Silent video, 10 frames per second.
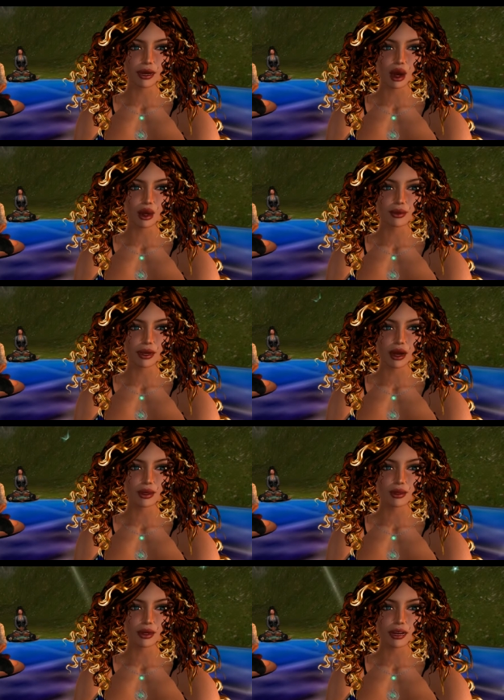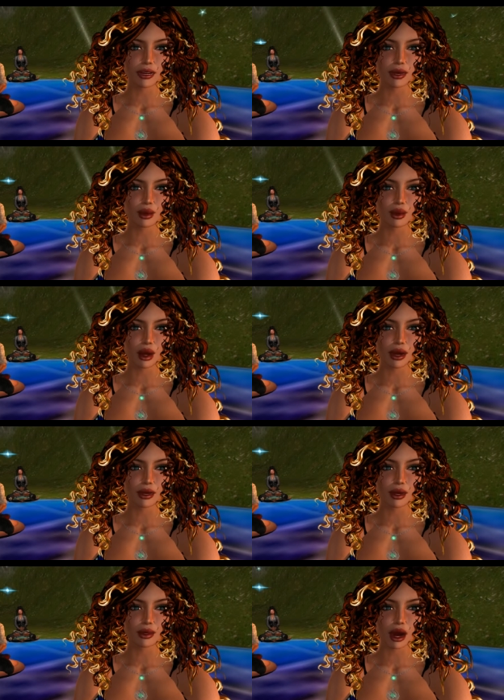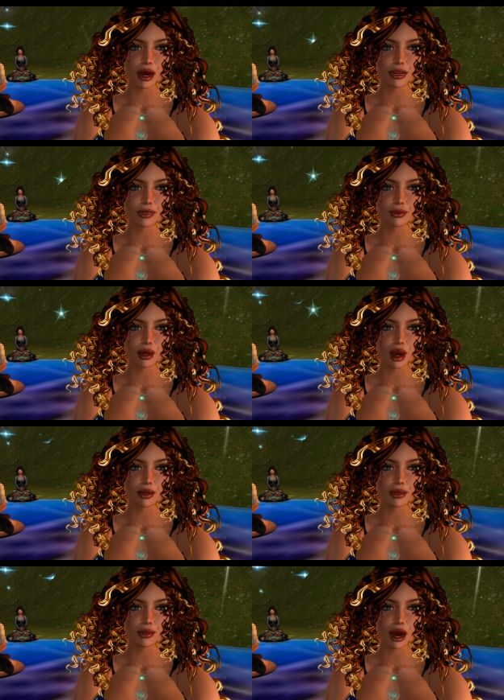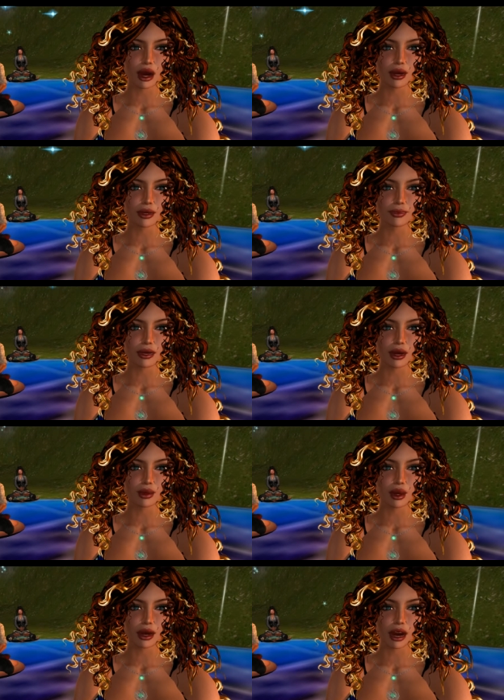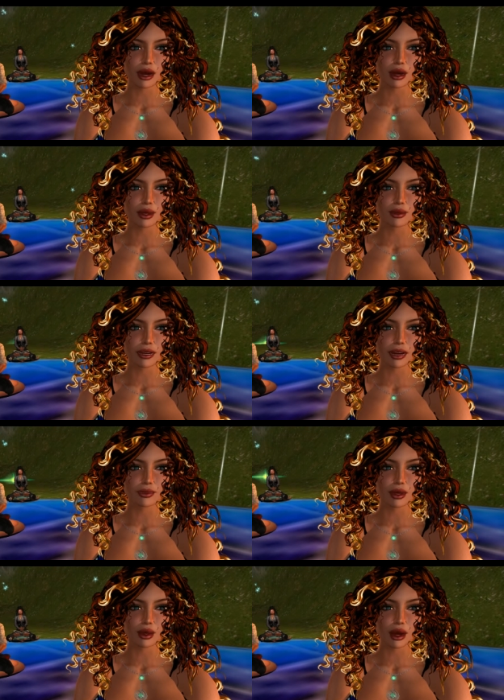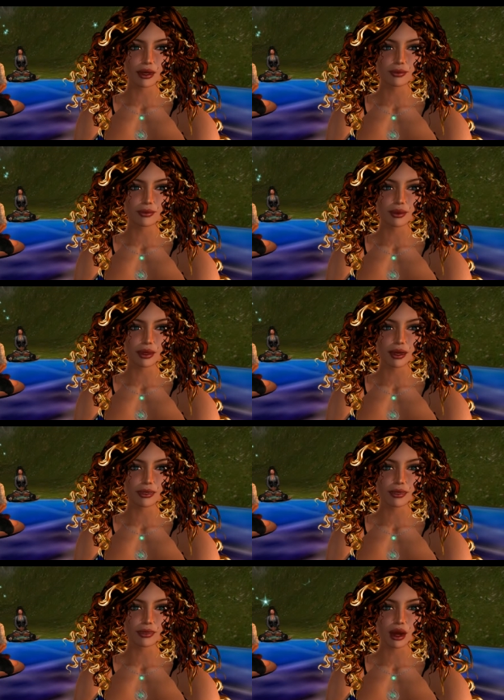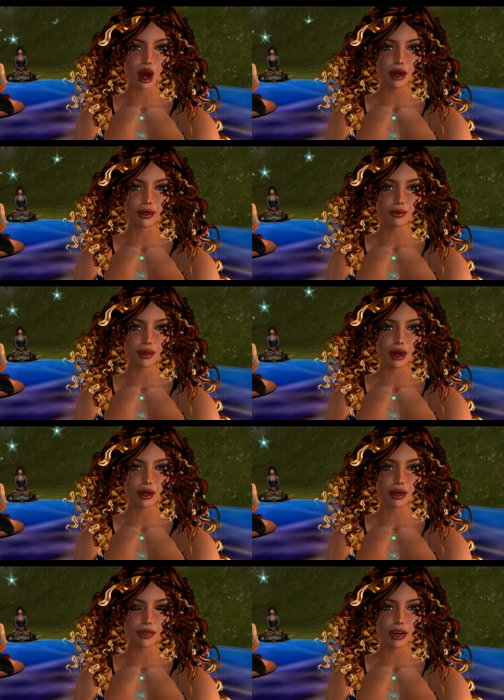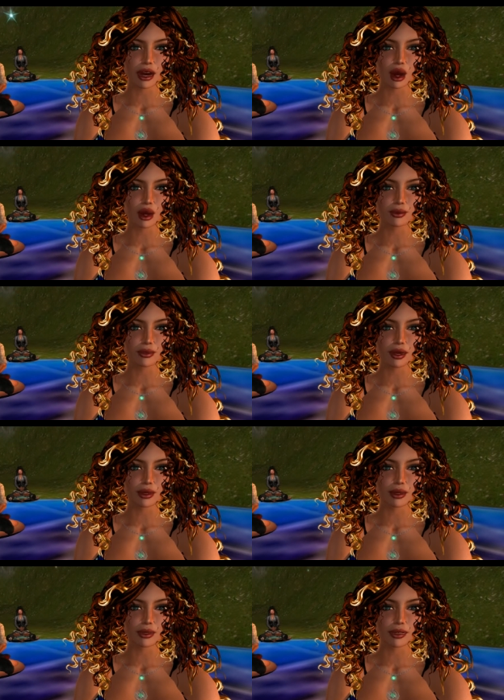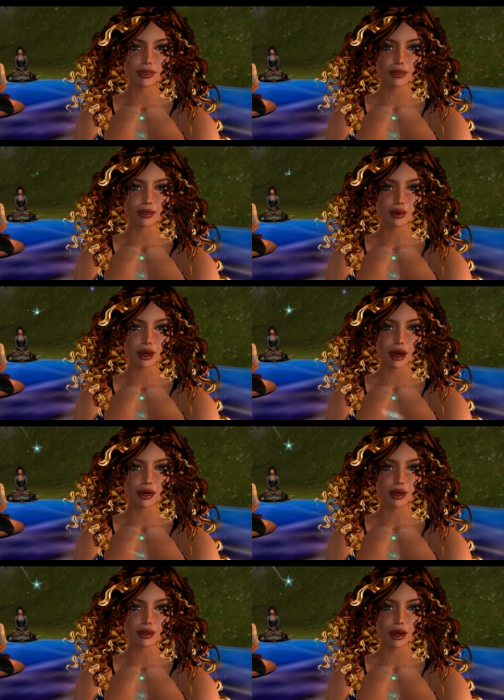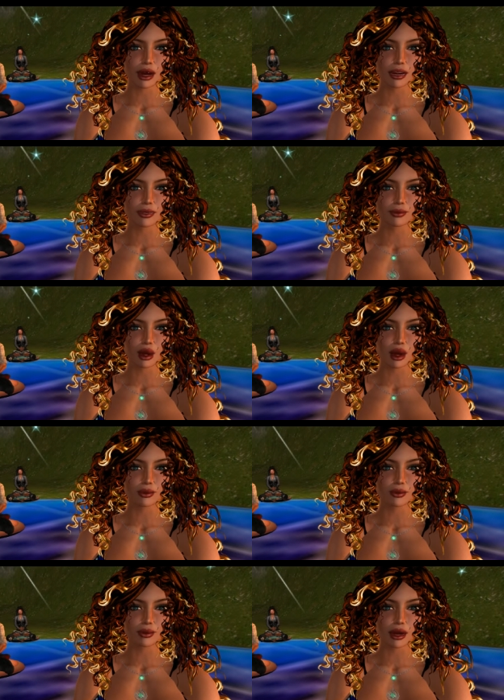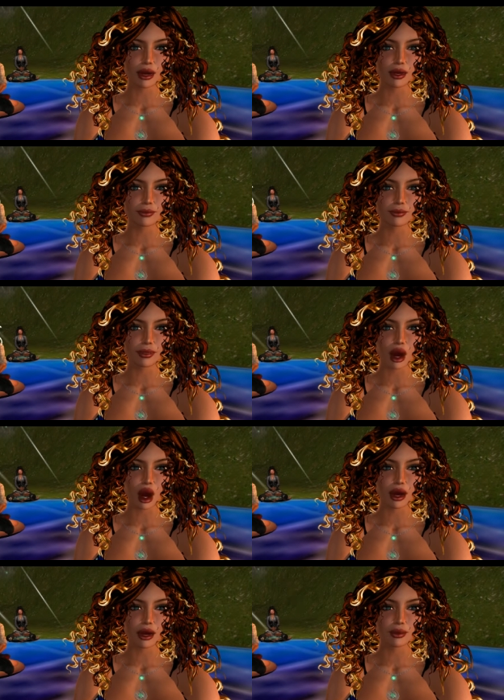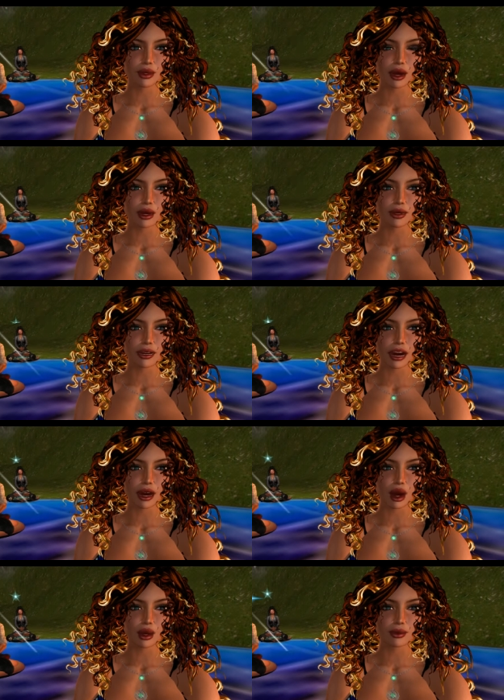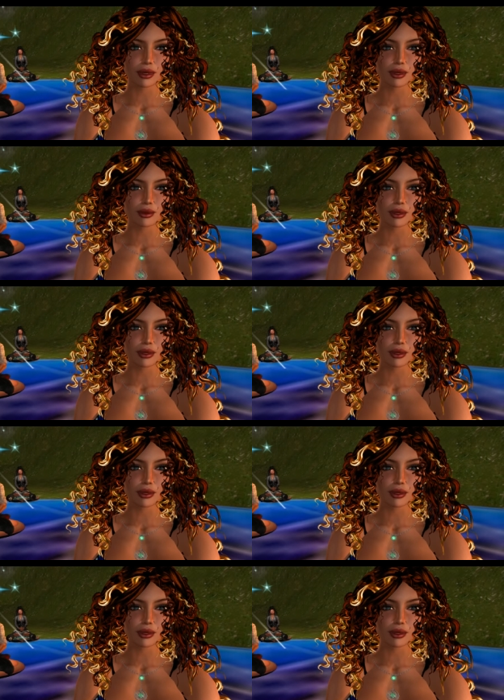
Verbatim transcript: Now, see the light caressing the environment in these areas, nurturing the air, clearing the water, and refreshing the soil.